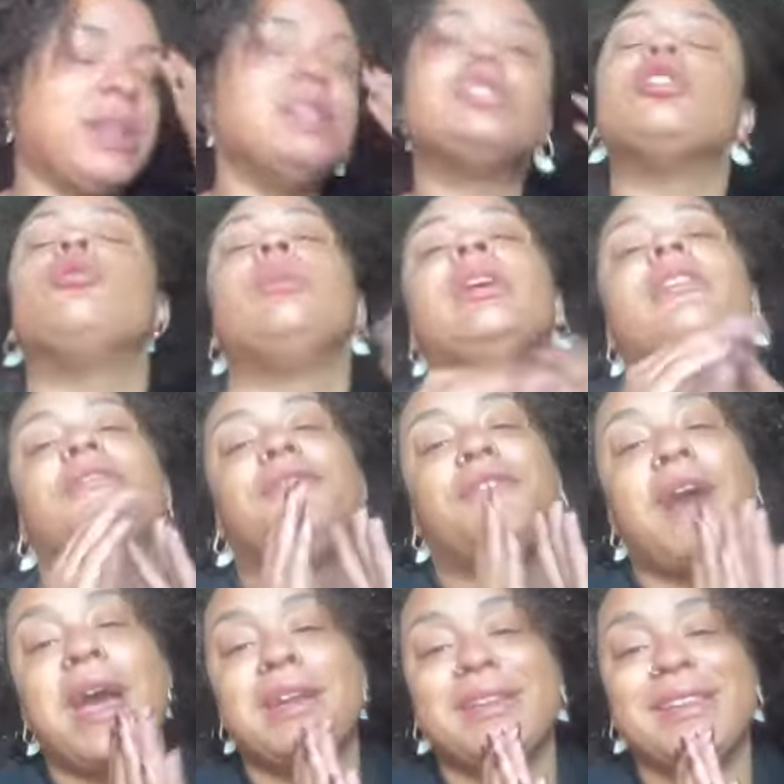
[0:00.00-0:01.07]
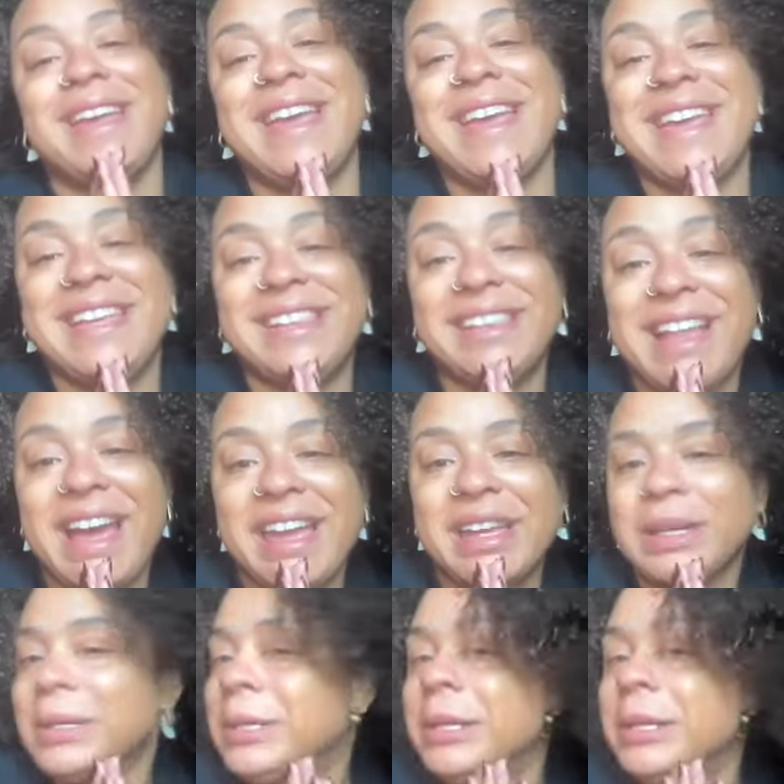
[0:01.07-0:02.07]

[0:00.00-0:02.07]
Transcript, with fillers: And so we are finally hit like